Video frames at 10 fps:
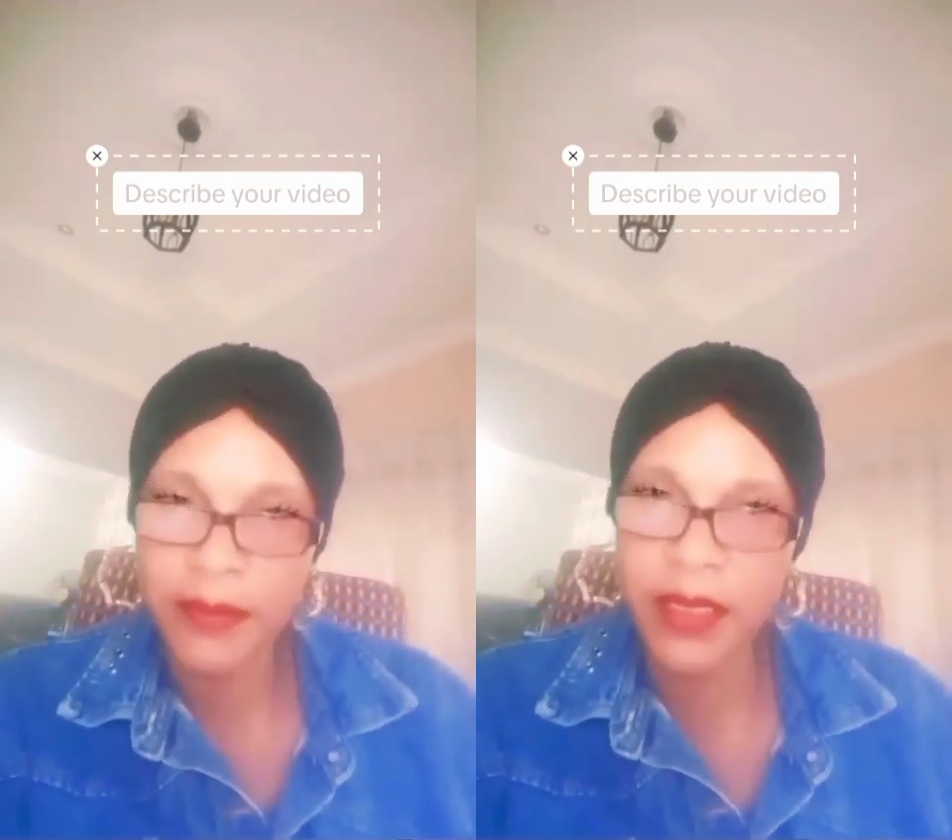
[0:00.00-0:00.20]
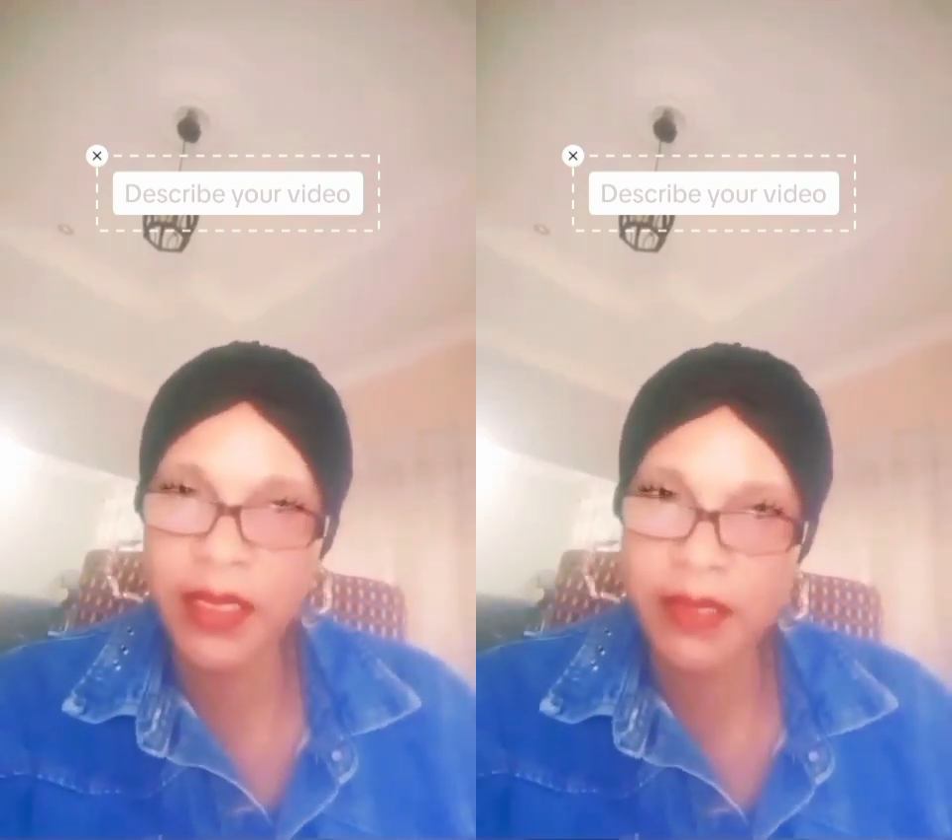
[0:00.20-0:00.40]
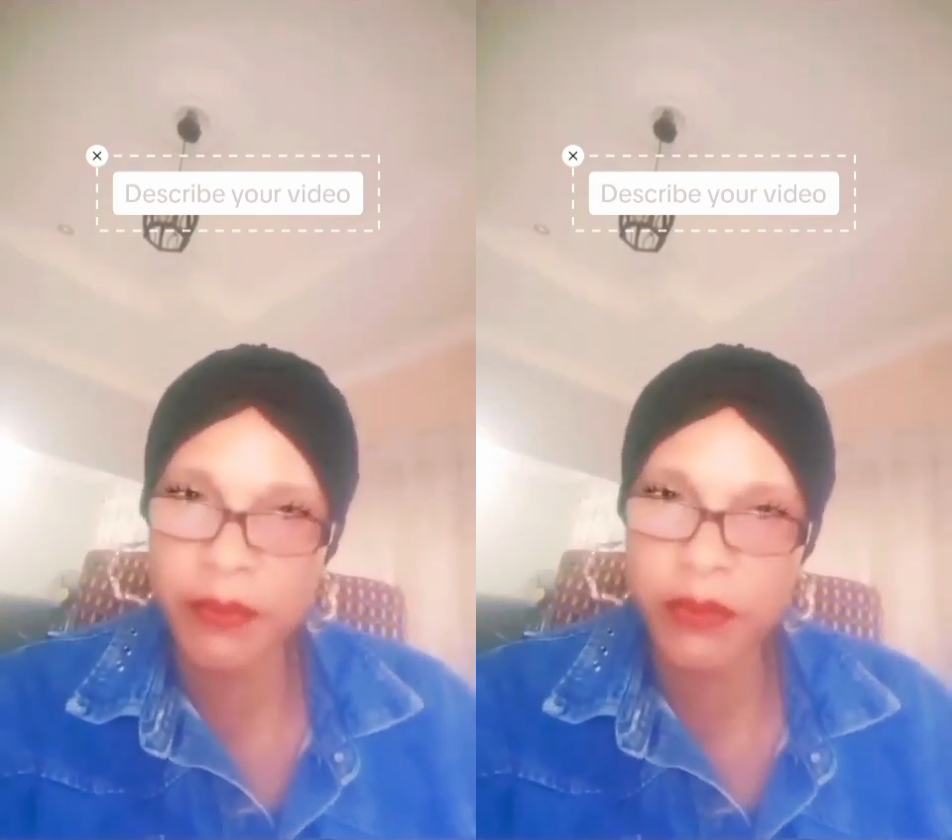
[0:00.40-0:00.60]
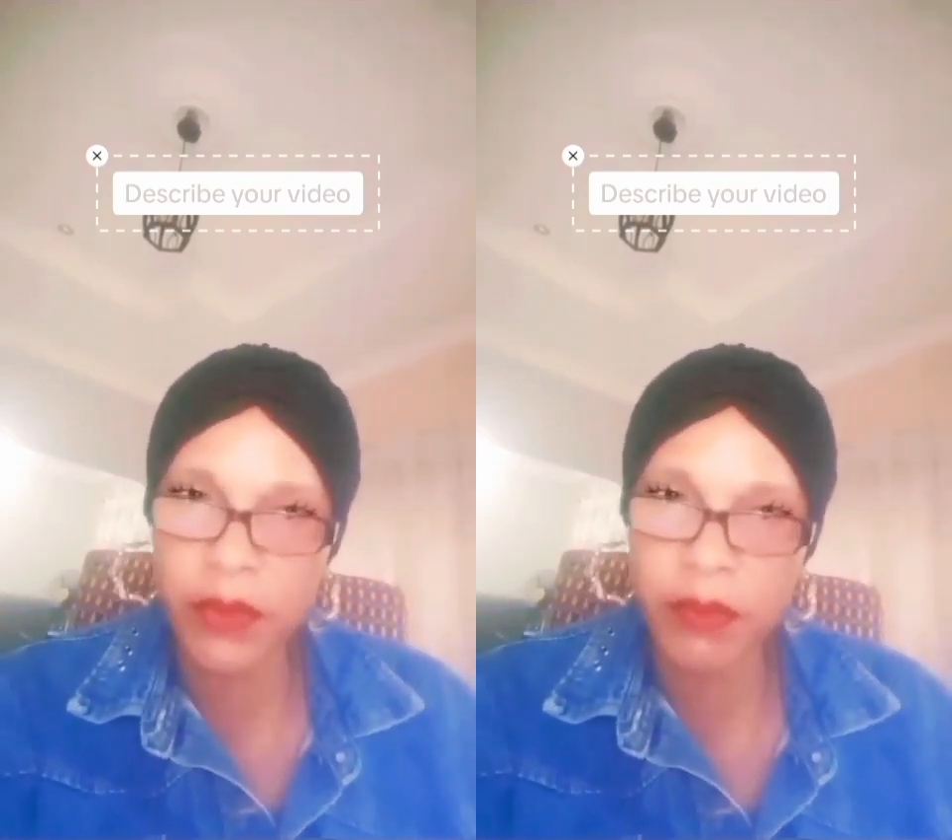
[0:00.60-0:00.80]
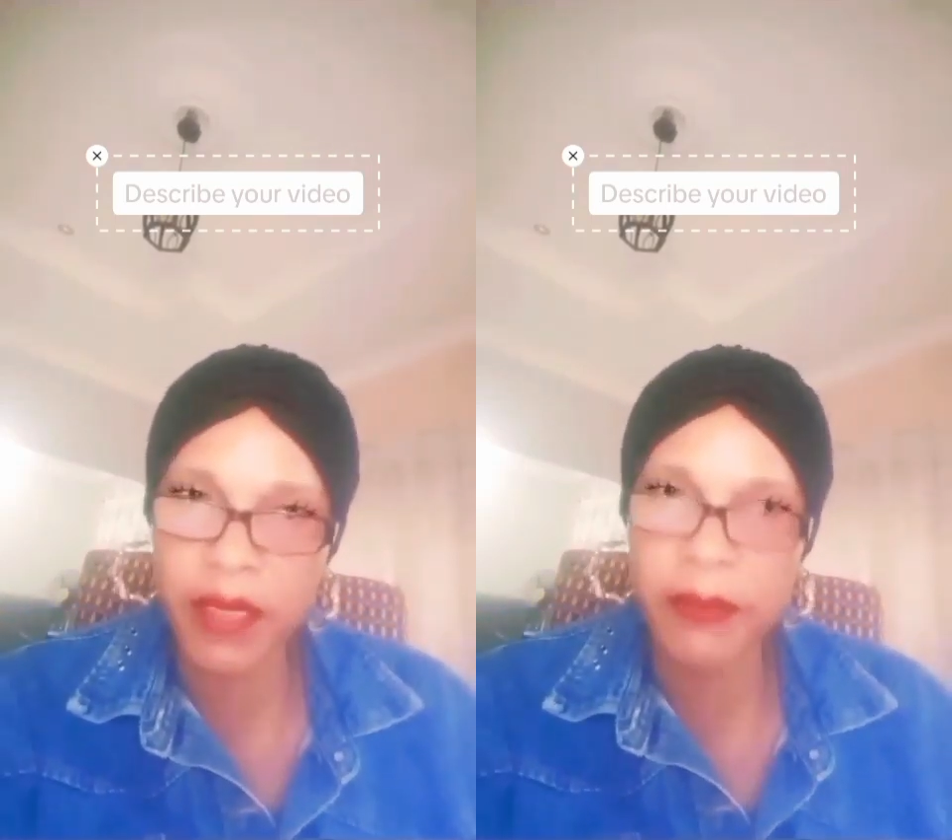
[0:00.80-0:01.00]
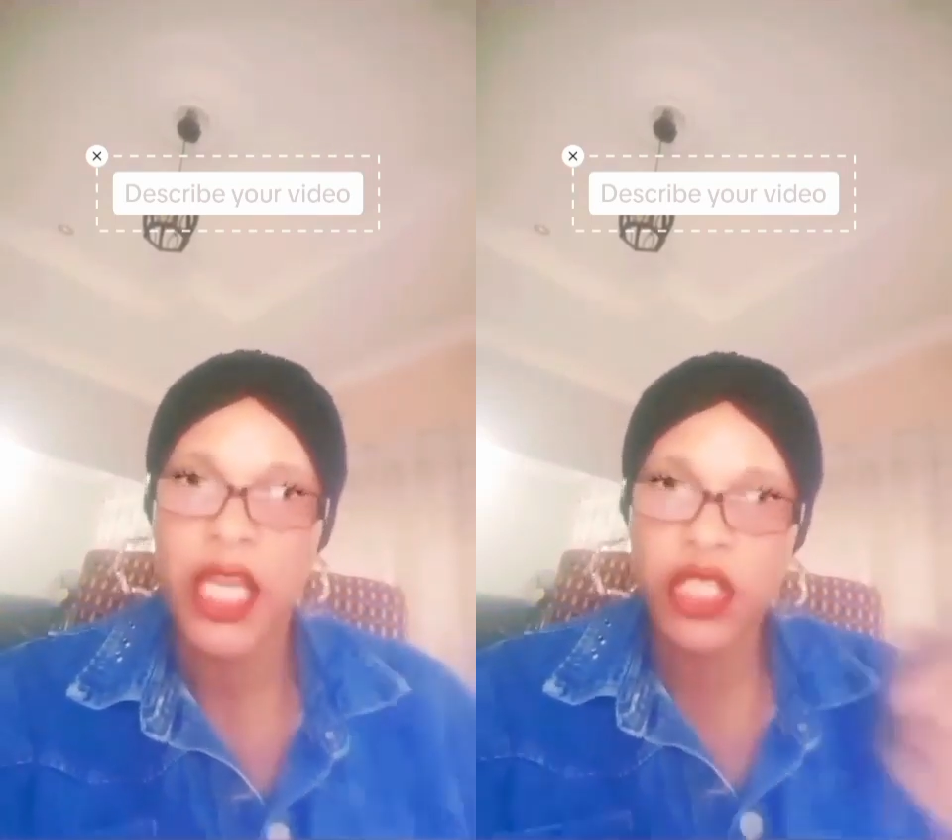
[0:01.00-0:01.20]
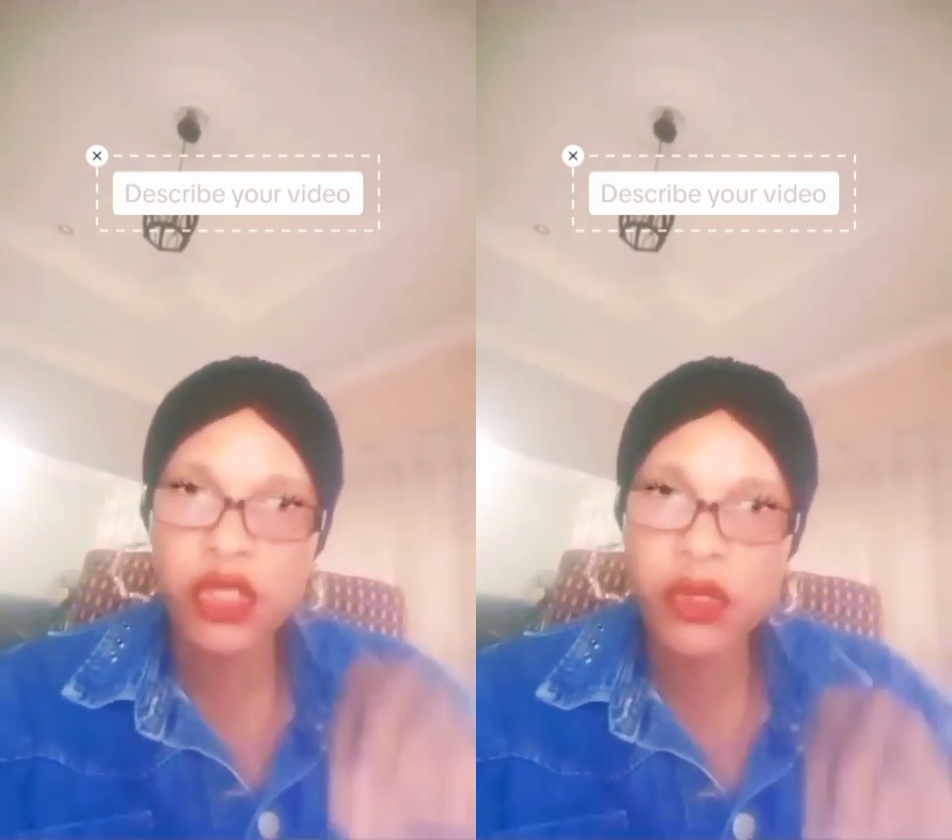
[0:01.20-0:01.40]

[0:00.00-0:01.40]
It is a problem. It